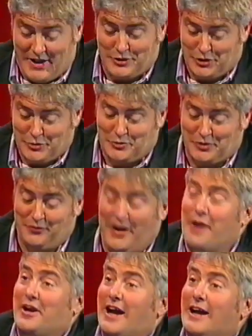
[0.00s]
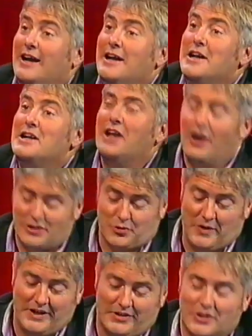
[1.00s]
Sven do to Faria oh, yeah.
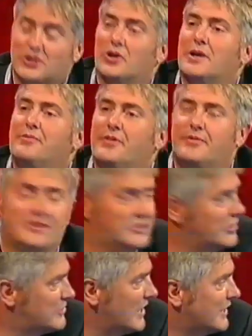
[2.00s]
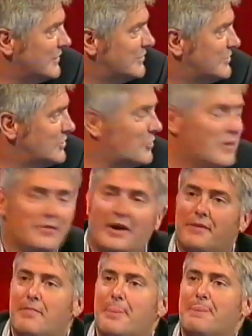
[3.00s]
last week that took him 52 what, seconds?
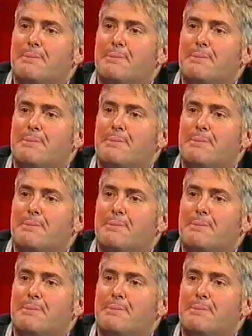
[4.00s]
Um,